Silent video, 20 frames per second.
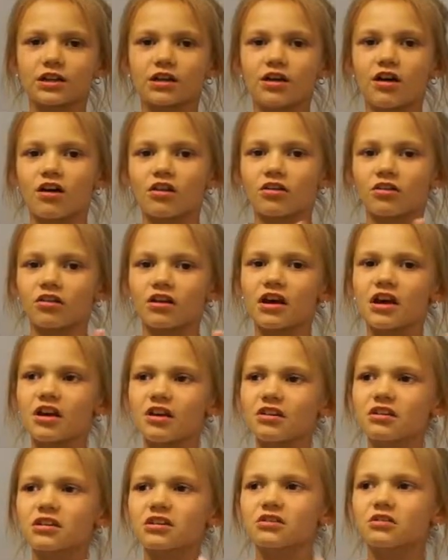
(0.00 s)
got all
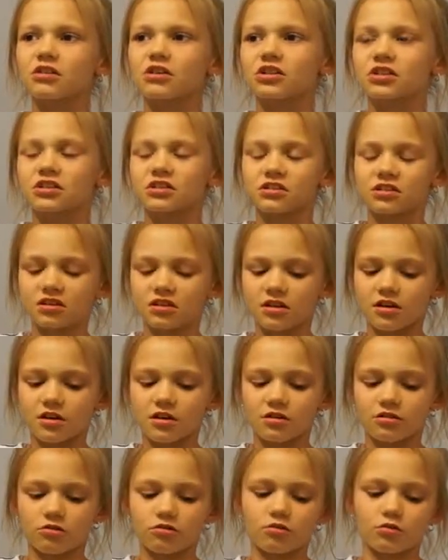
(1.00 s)
hairy, so I just
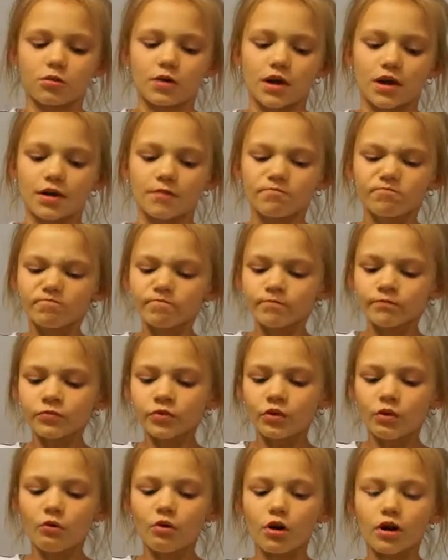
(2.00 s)
threw it away.
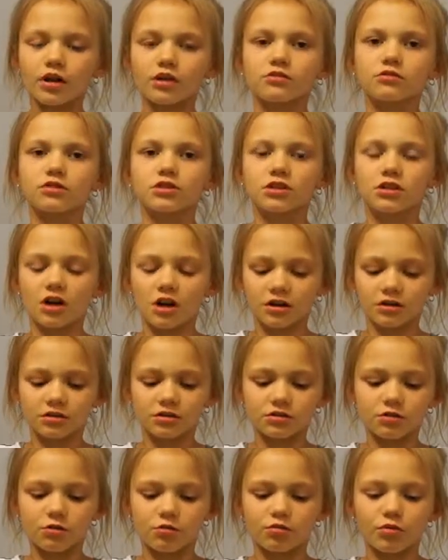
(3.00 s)
Or I used it on a
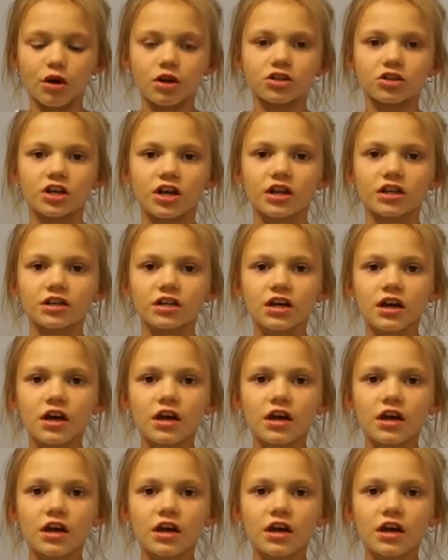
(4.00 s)
school project.